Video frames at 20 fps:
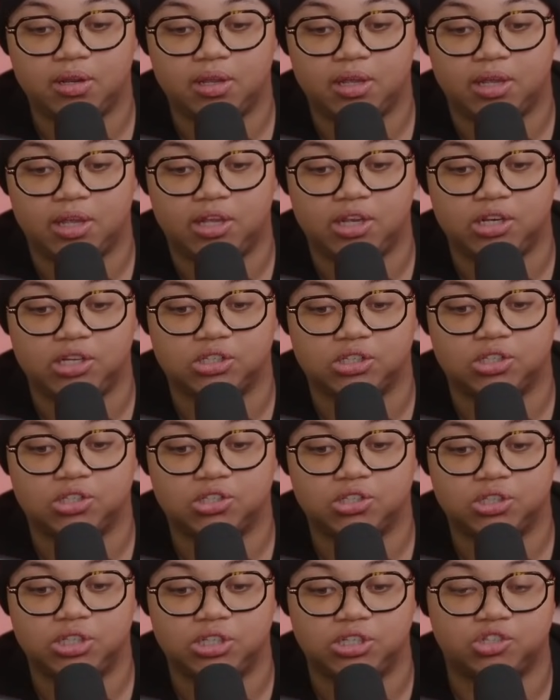
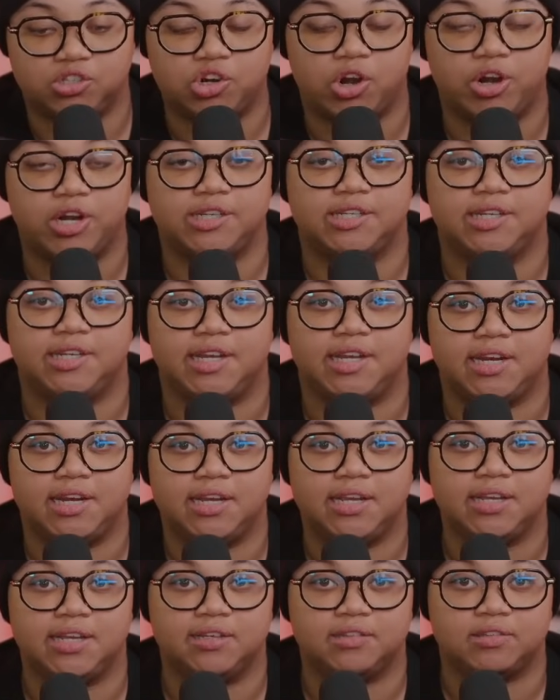he's starting to get
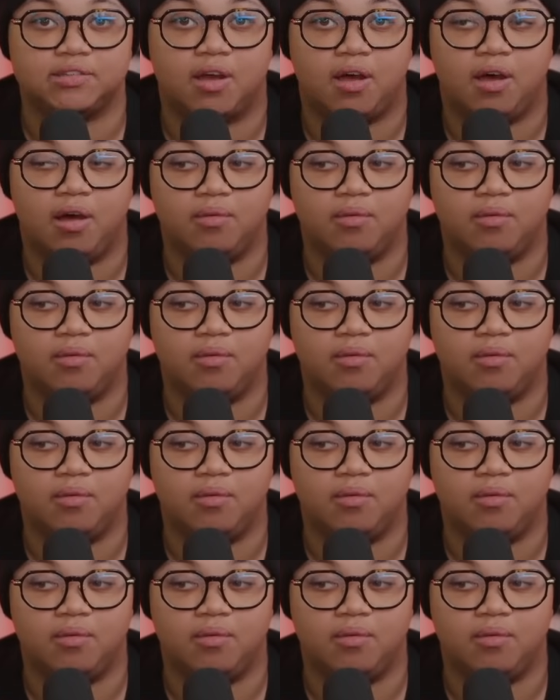his